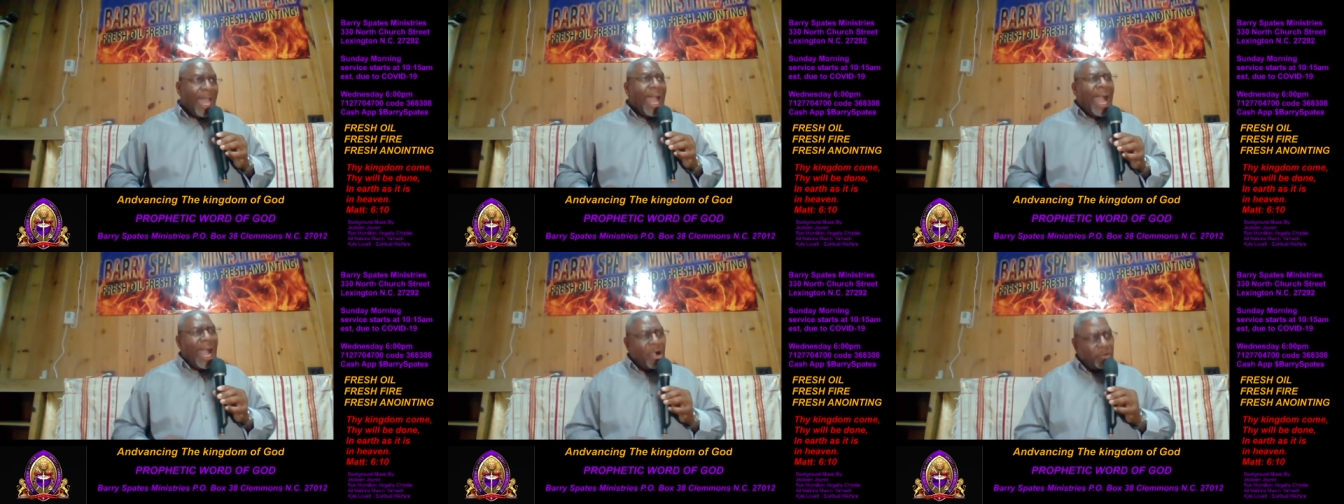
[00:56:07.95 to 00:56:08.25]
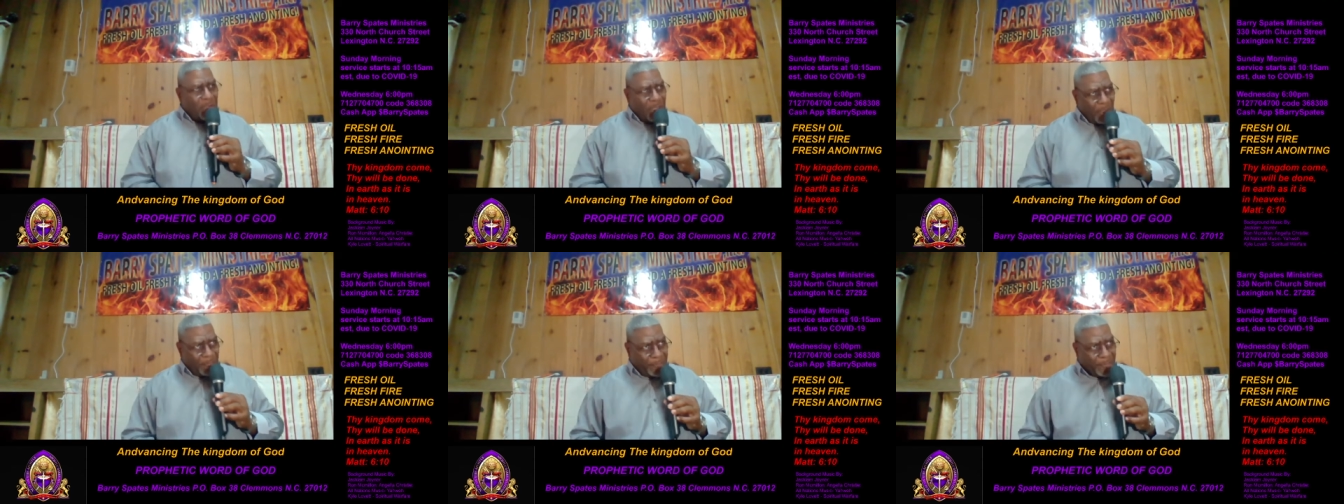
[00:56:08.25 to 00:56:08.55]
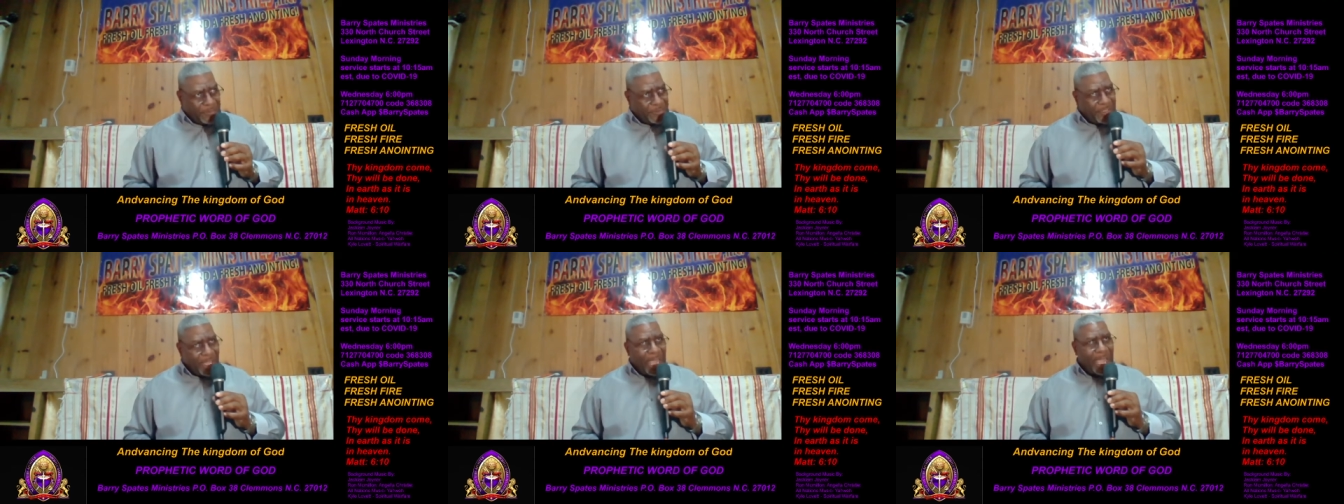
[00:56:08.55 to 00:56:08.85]
I'll
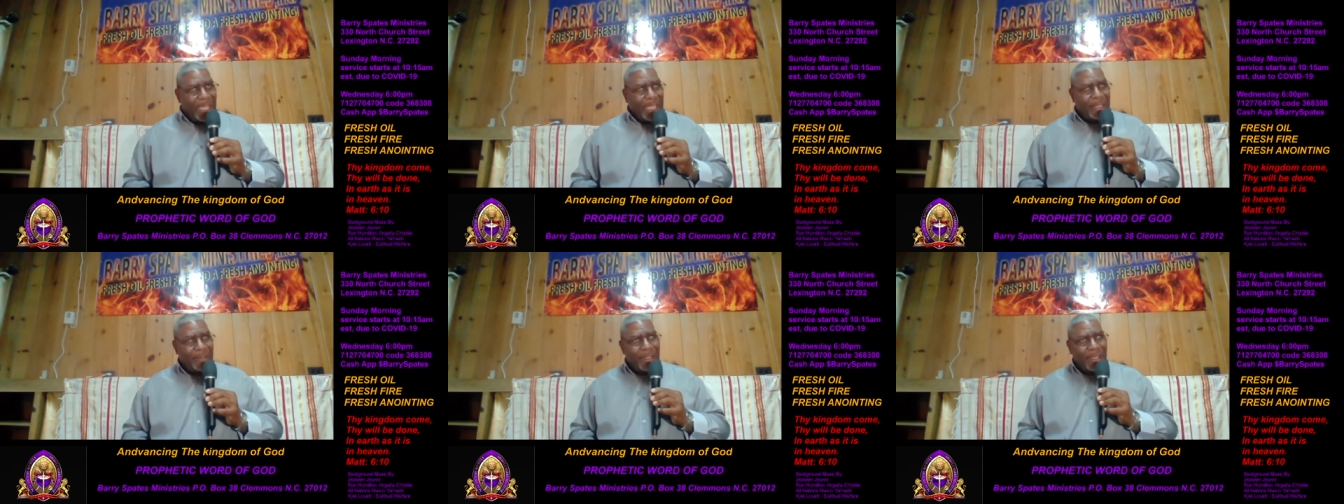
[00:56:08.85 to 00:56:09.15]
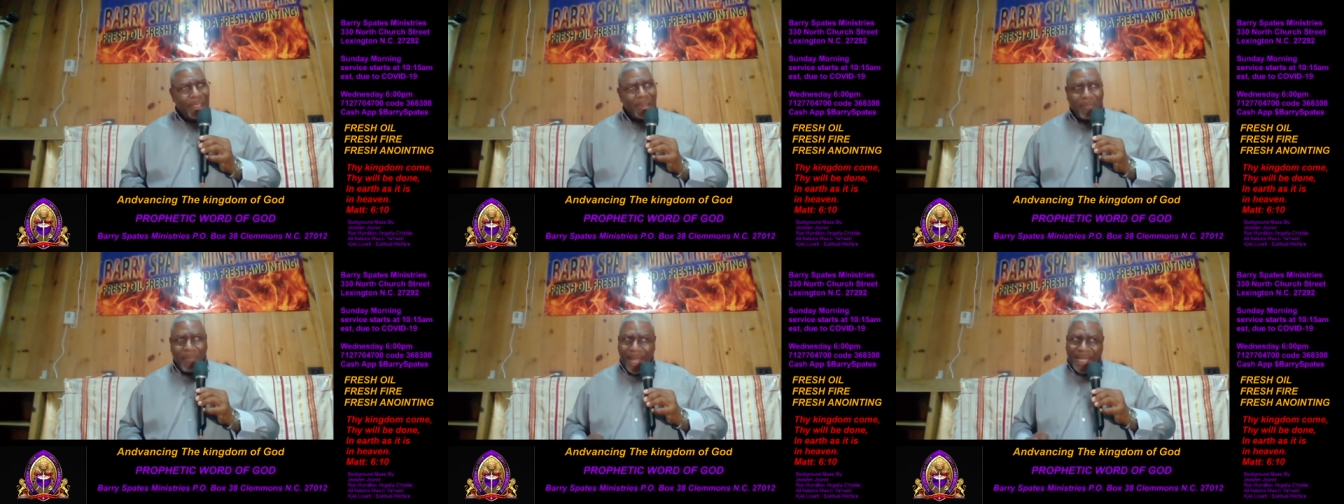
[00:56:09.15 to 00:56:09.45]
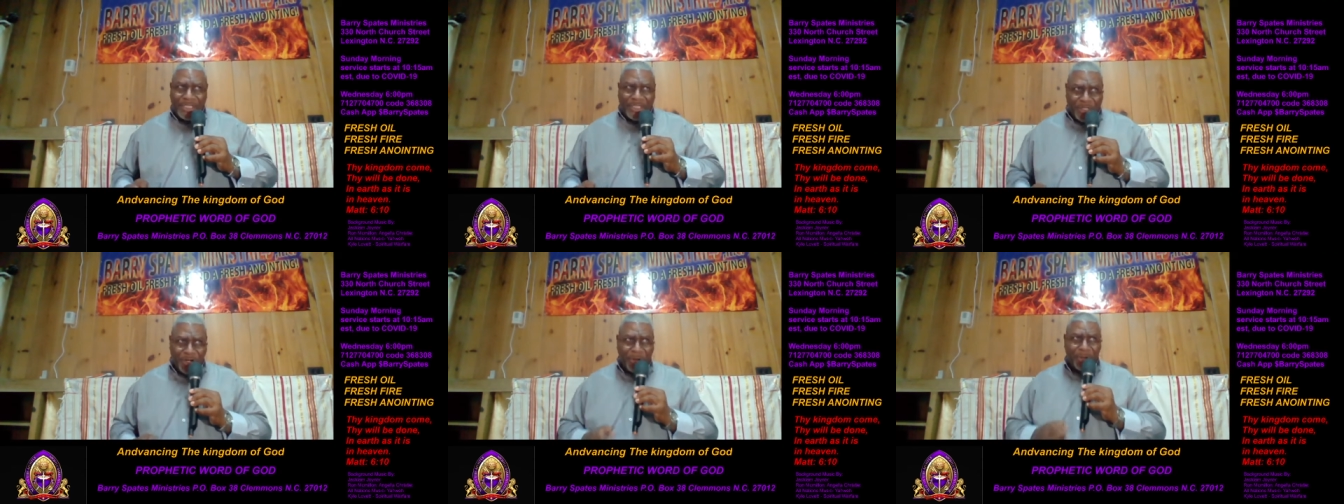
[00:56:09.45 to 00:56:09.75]
comfort Zion,
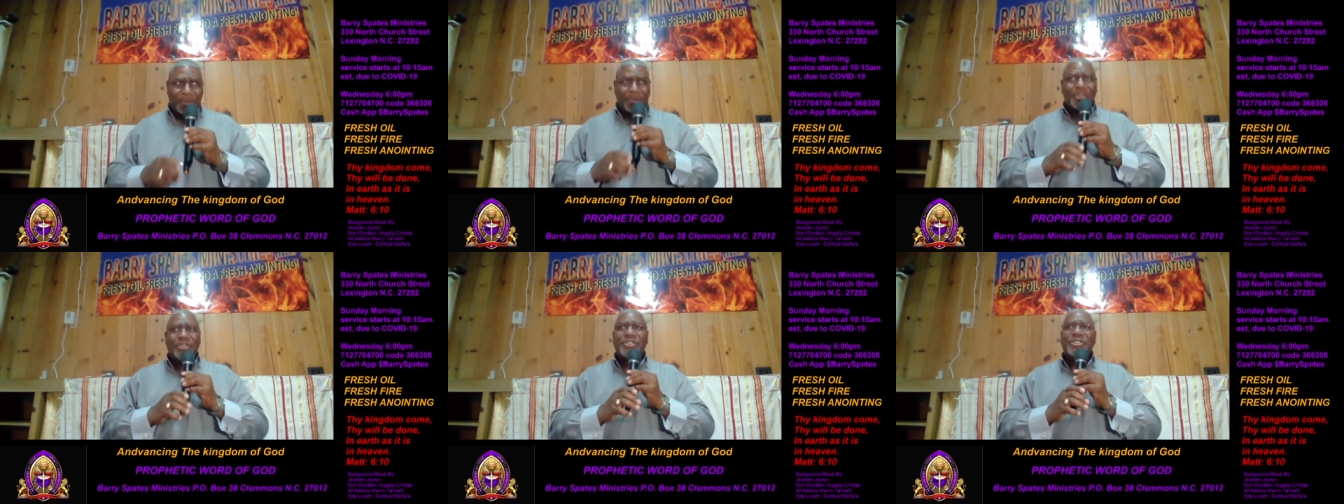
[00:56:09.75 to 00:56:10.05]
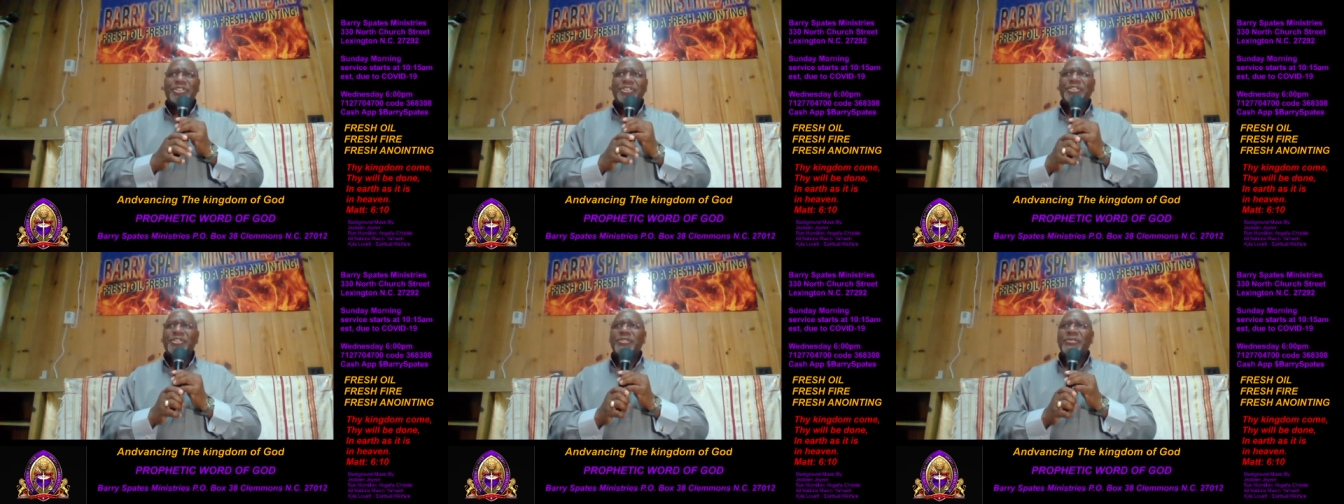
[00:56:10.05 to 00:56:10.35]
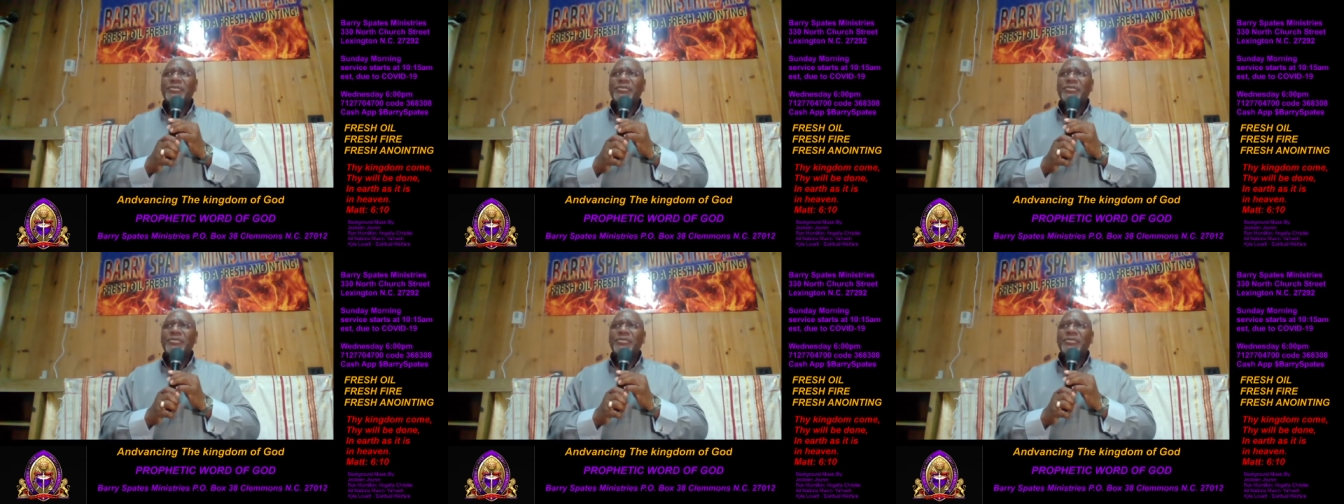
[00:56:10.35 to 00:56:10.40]
my church,